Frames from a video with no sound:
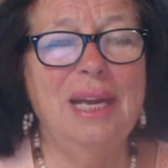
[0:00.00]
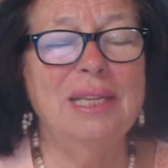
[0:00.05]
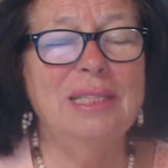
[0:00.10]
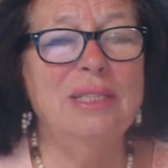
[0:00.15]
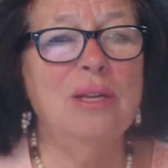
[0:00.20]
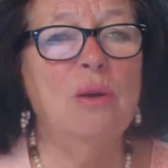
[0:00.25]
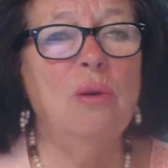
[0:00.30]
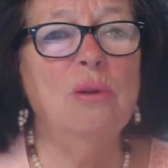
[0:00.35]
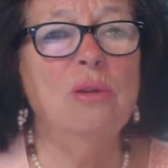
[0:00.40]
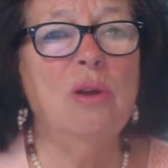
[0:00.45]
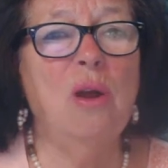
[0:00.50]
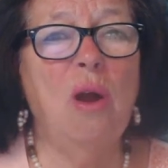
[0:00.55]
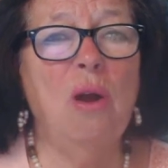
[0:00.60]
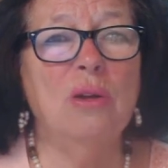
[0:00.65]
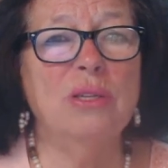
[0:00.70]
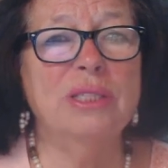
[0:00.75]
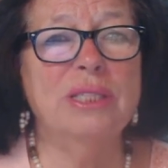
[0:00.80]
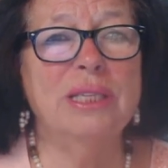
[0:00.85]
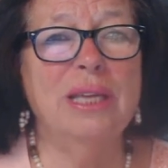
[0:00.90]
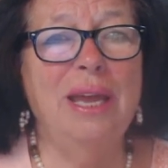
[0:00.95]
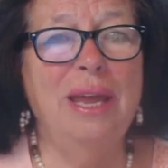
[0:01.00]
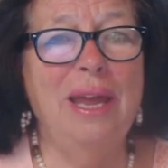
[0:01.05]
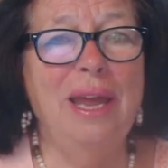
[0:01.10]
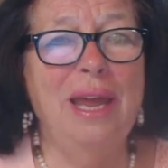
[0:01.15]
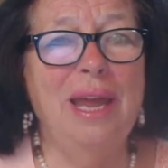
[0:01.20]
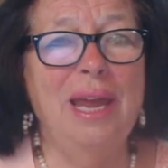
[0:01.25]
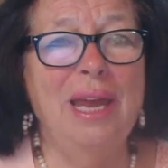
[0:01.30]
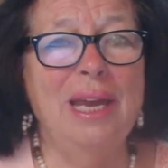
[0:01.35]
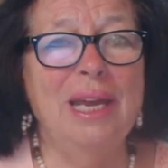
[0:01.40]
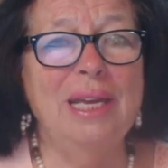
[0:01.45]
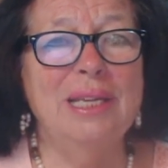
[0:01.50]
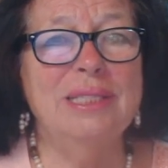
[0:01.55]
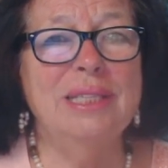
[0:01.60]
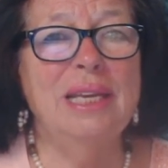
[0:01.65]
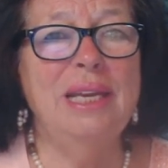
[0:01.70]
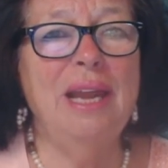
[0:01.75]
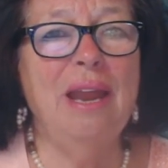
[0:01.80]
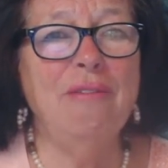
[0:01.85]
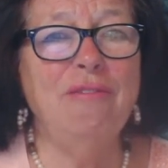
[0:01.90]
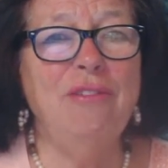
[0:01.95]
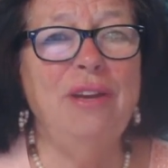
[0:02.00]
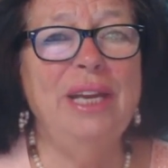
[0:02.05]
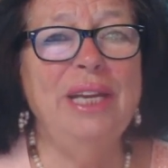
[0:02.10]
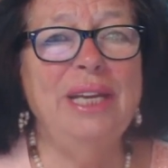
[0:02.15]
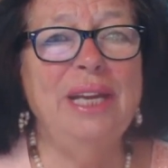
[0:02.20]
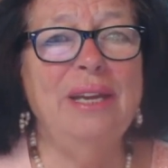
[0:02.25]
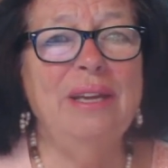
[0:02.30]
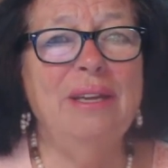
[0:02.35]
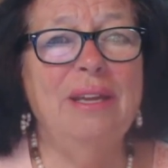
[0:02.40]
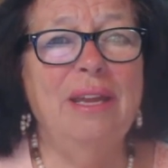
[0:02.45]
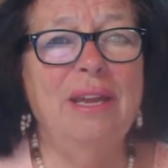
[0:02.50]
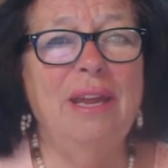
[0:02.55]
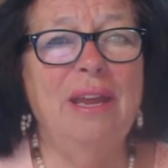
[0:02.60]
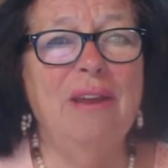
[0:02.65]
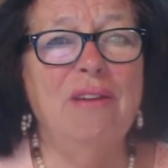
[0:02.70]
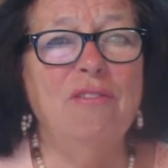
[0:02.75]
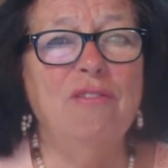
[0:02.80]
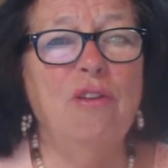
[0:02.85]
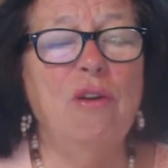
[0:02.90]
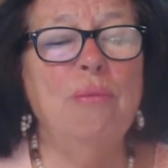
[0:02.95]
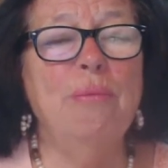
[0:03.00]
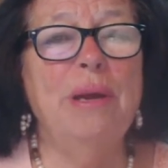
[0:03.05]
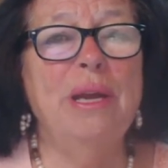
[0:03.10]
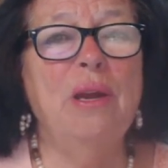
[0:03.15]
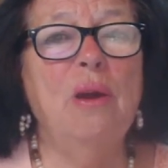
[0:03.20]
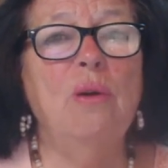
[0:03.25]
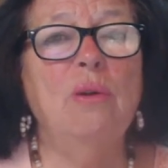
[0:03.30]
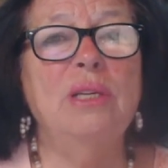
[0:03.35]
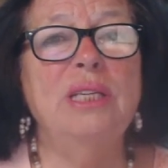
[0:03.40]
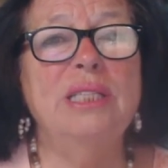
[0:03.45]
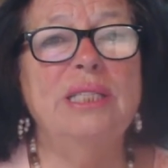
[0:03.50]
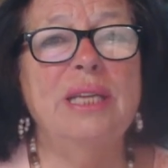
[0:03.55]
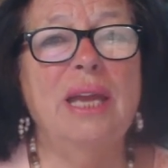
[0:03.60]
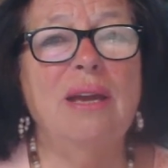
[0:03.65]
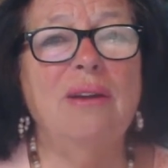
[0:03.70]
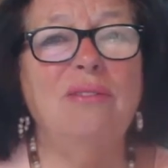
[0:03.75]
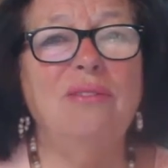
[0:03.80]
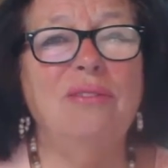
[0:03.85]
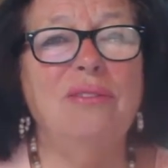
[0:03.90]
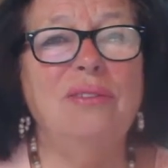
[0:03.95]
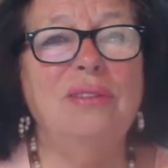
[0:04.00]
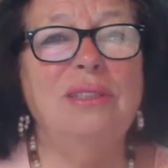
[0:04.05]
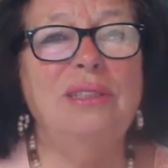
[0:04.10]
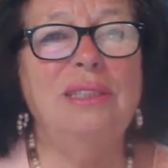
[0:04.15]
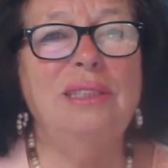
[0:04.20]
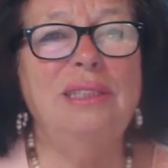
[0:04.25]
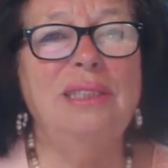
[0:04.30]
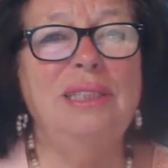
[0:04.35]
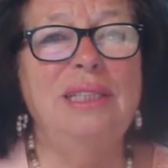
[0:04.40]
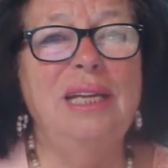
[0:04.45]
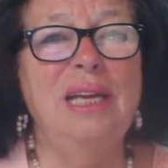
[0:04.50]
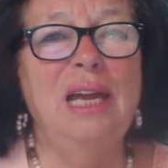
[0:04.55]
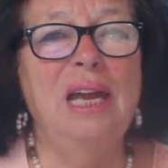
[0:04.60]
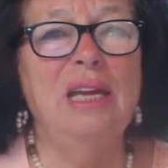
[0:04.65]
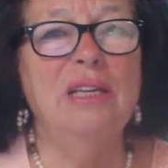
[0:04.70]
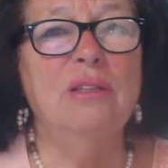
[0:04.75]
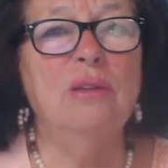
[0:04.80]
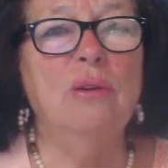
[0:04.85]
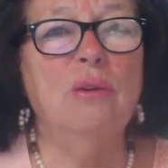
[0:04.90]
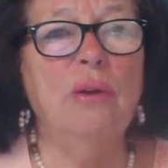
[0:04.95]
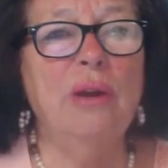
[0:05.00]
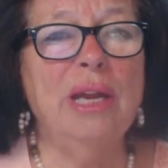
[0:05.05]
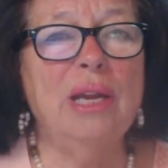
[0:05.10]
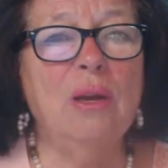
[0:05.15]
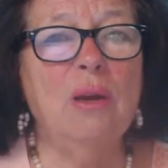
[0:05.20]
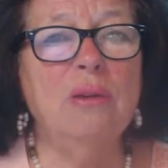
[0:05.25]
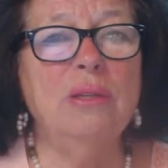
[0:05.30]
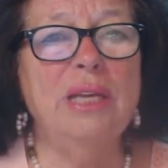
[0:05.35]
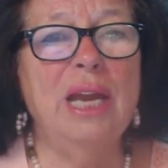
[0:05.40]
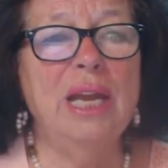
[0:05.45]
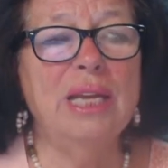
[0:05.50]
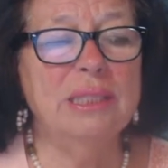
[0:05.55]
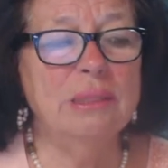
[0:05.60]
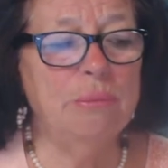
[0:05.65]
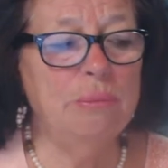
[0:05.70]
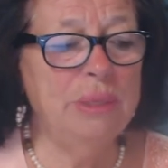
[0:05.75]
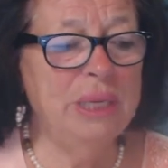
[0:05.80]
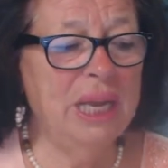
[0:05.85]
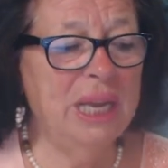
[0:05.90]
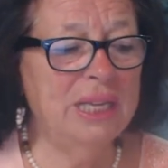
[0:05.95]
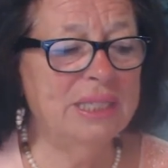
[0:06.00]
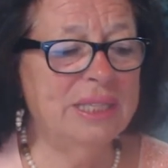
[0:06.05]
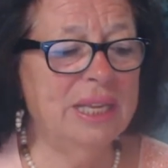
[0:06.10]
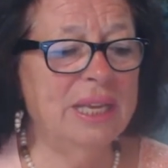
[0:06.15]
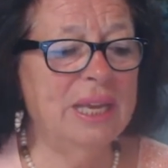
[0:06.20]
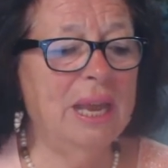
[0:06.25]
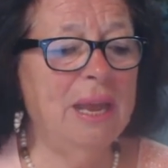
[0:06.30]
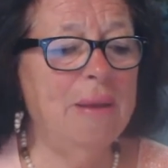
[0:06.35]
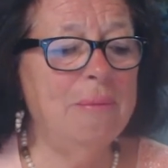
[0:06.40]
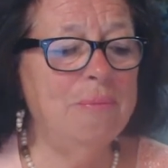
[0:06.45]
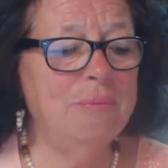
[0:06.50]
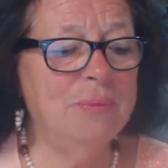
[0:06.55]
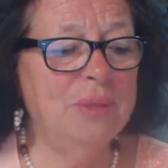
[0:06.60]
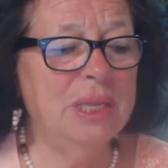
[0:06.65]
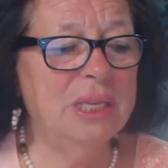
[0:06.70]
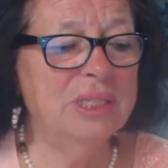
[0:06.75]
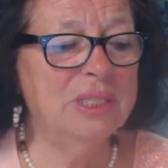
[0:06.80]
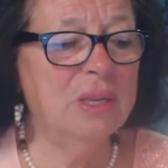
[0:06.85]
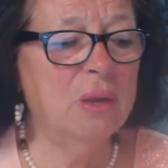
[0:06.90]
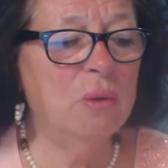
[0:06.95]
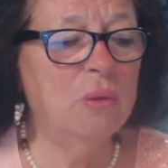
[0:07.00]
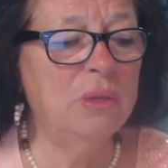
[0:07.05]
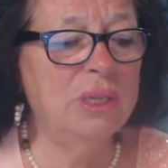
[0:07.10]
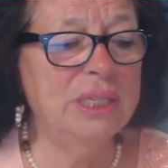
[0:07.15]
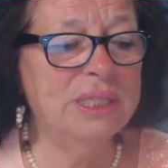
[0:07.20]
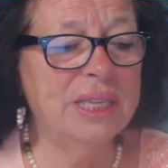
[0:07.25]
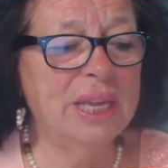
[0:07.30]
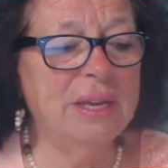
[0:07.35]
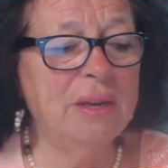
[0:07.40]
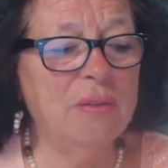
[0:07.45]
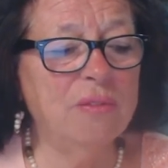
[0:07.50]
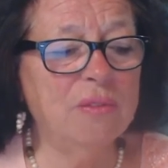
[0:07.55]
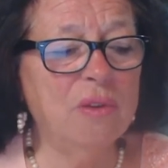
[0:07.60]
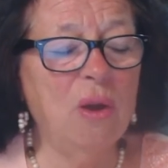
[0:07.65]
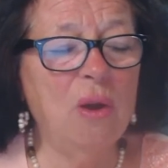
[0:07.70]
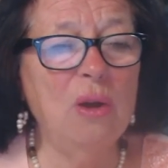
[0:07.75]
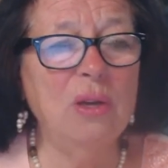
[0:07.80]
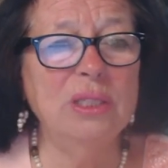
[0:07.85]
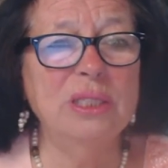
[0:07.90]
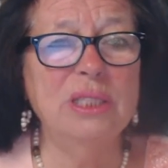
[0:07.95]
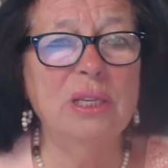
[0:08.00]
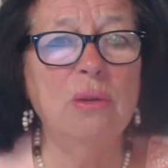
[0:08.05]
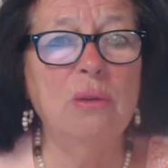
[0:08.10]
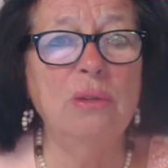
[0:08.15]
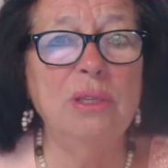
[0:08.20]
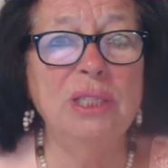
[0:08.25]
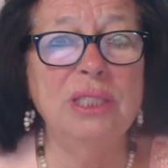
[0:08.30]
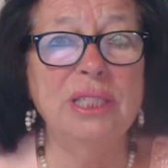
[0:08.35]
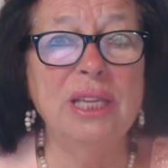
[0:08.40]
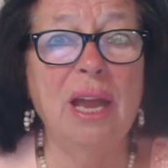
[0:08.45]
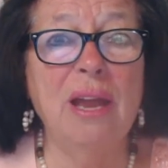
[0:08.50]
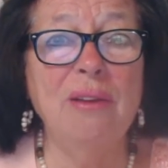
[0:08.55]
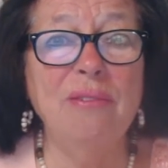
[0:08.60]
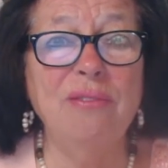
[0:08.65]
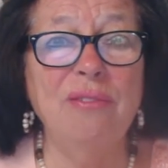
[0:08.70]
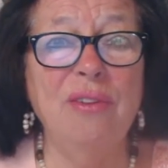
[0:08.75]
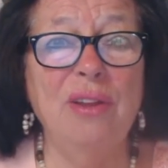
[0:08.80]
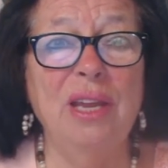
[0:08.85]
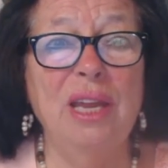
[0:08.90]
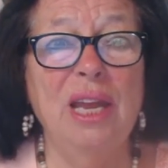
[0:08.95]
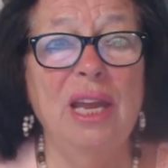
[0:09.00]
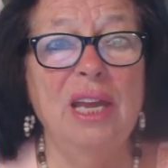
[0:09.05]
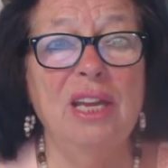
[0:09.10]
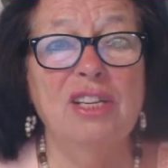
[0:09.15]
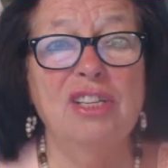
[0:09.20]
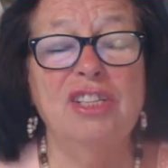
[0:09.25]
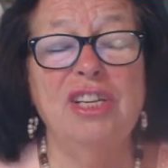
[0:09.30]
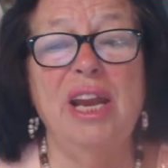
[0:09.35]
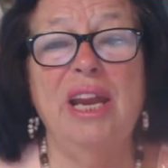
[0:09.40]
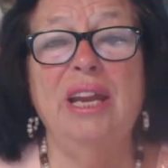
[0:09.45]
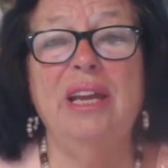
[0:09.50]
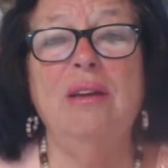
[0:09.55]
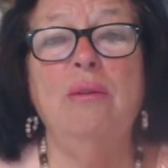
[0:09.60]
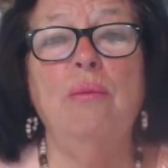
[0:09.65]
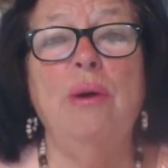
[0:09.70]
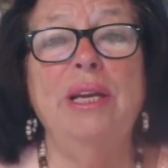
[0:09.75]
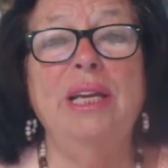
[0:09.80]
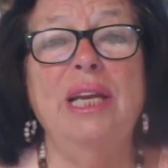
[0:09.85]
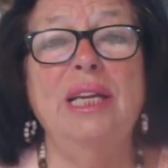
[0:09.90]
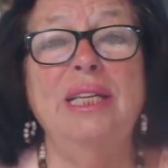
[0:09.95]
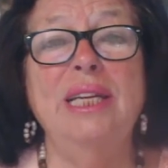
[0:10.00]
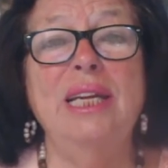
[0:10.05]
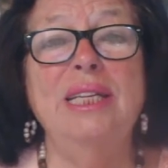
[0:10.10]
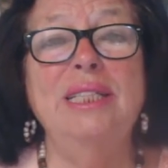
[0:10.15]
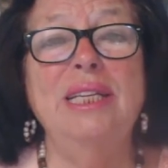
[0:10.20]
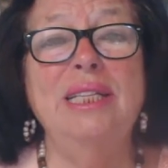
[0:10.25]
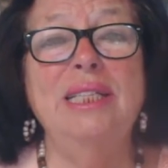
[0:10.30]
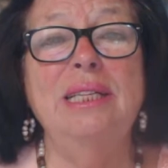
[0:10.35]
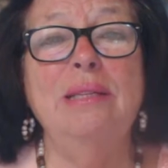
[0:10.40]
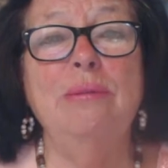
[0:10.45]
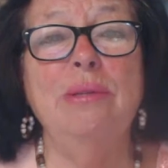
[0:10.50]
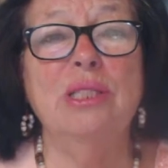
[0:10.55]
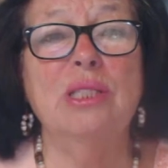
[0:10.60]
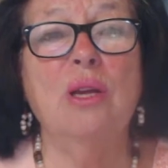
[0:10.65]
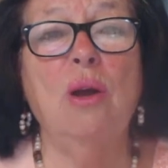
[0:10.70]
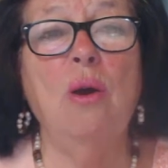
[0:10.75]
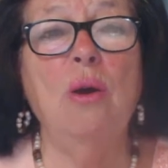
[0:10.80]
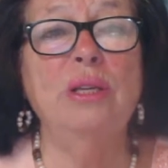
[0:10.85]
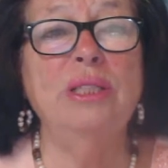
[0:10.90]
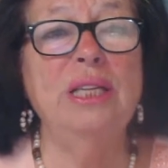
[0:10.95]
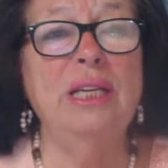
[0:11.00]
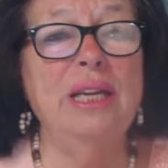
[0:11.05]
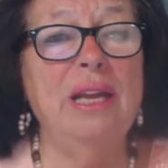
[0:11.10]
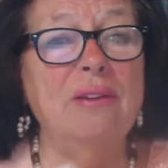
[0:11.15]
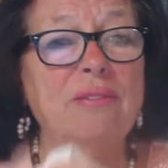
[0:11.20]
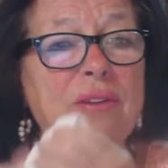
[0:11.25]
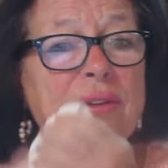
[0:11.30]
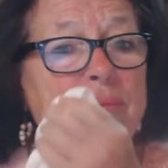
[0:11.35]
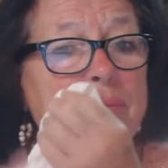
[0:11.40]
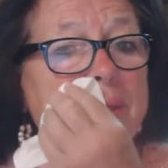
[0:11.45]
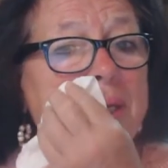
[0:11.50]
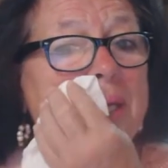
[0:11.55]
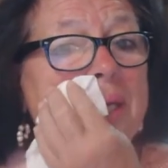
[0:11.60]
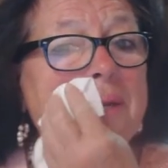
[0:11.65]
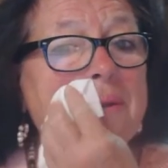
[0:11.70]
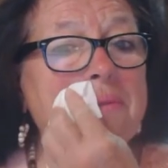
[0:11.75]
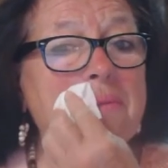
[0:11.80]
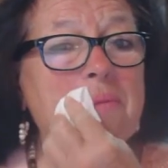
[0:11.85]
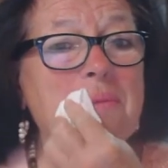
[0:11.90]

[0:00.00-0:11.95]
and the whole cause is a love letter for my Holy Self, to recognize me as I am, the Holy Son of God, the Holy Self, sharing my identity with God and every being.